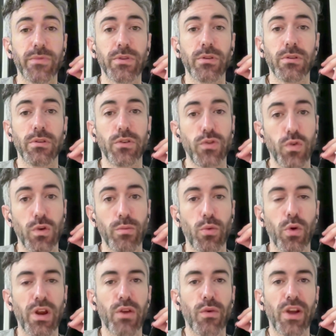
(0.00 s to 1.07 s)
you're doing
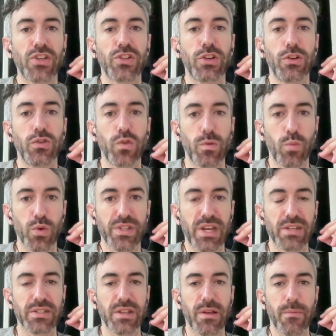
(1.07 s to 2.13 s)
more iteration, you're doing more
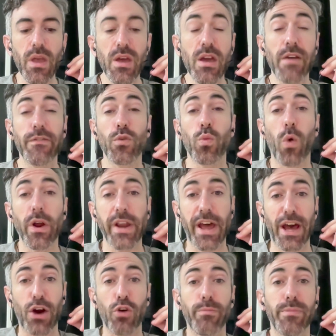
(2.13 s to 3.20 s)
testing. If you want
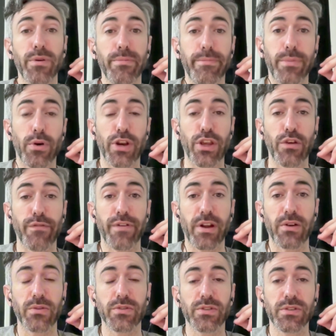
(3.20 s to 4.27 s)
help building your
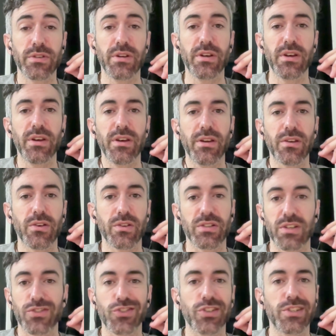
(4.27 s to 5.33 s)
funnels, because
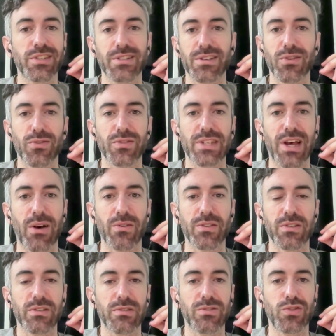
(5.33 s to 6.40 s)
this just still
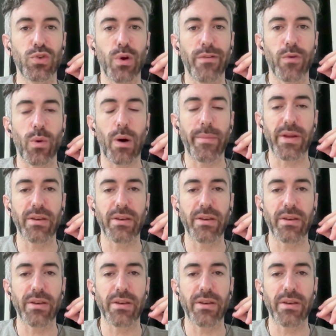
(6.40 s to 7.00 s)
sounds too overwhelming,